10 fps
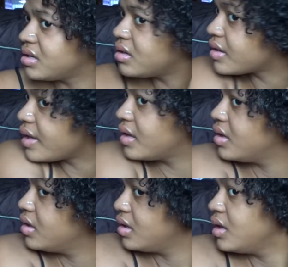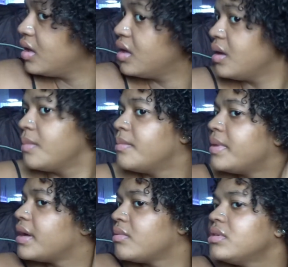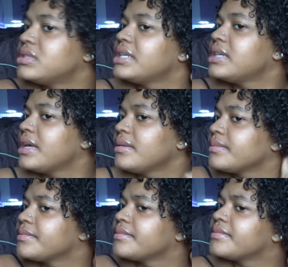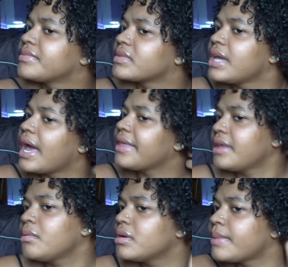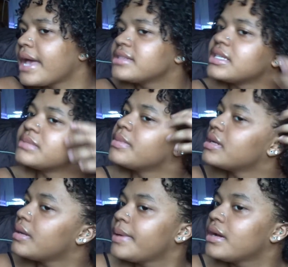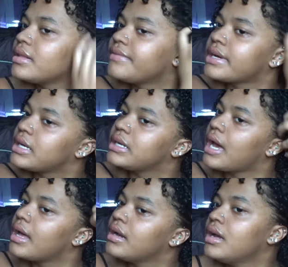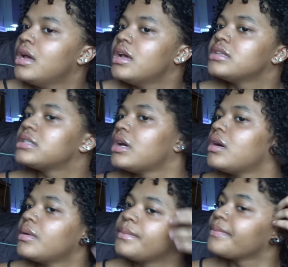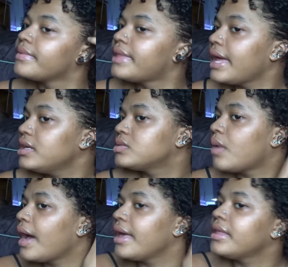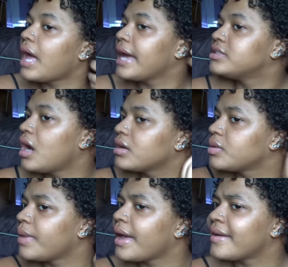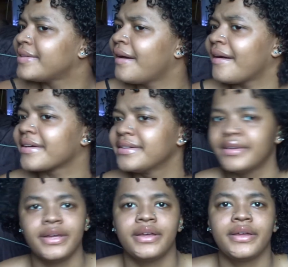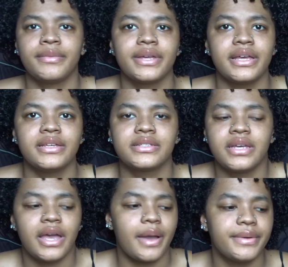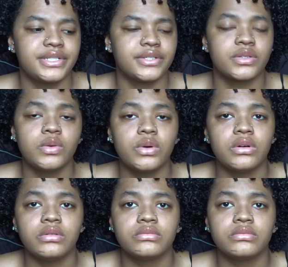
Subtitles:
Okay. But, what was I saying? Yeah, I thought we were past this, but apparently fucking not. So, that is why I talk the way I talk. Because I went to school.